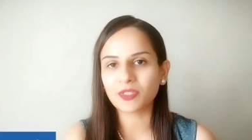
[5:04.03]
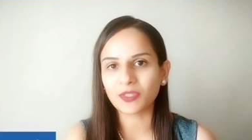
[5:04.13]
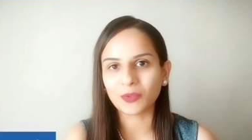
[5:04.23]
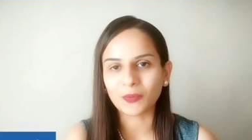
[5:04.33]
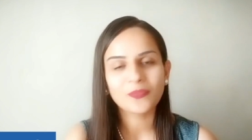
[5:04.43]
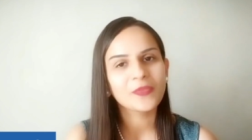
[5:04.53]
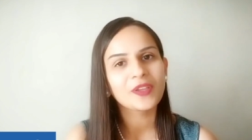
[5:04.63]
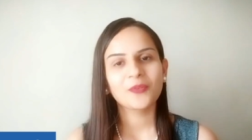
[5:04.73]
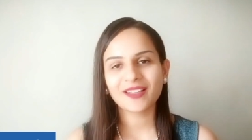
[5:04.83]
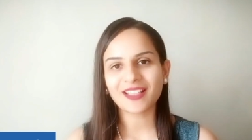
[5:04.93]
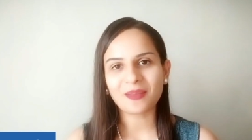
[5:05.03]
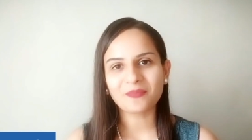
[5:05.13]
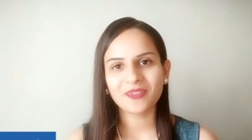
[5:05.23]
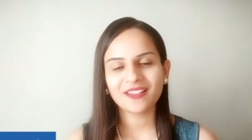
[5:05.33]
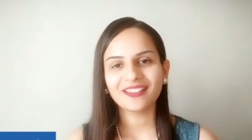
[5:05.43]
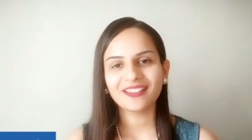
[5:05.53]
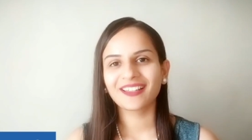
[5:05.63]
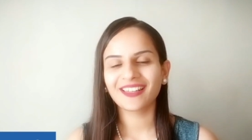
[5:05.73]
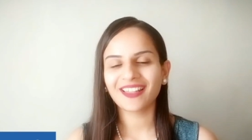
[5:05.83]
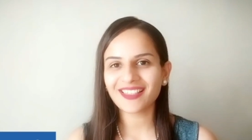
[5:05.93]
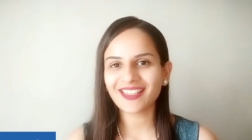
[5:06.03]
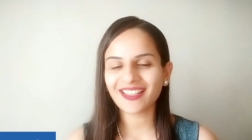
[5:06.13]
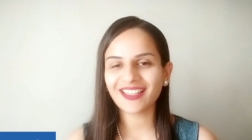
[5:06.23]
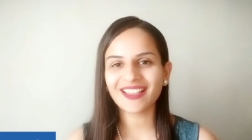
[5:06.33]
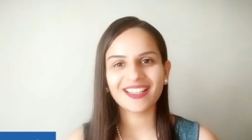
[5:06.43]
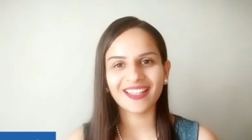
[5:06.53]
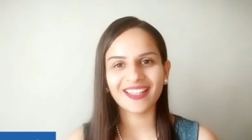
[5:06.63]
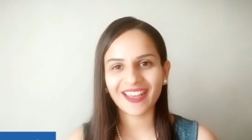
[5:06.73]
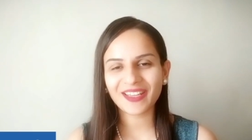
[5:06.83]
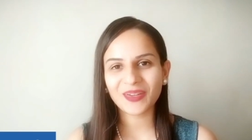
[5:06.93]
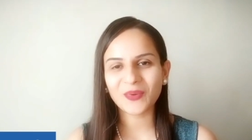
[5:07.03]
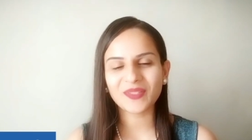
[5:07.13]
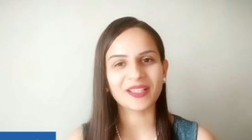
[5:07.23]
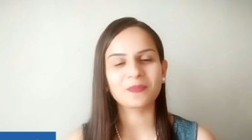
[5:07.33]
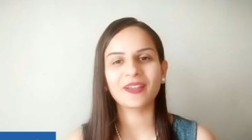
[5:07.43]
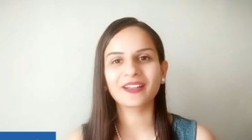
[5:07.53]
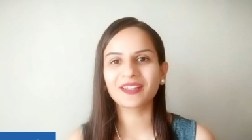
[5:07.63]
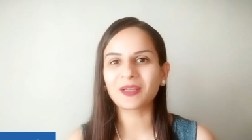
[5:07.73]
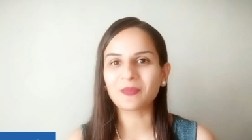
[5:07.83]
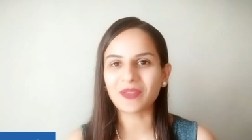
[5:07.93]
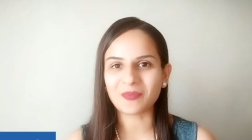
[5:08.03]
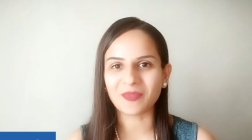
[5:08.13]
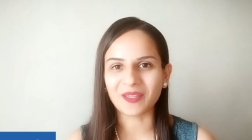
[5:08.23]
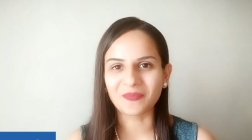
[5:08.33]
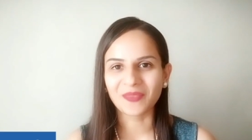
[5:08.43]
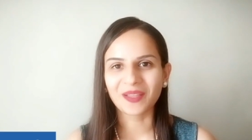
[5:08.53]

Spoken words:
you. For example, let's say there's a lady who's expecting a baby,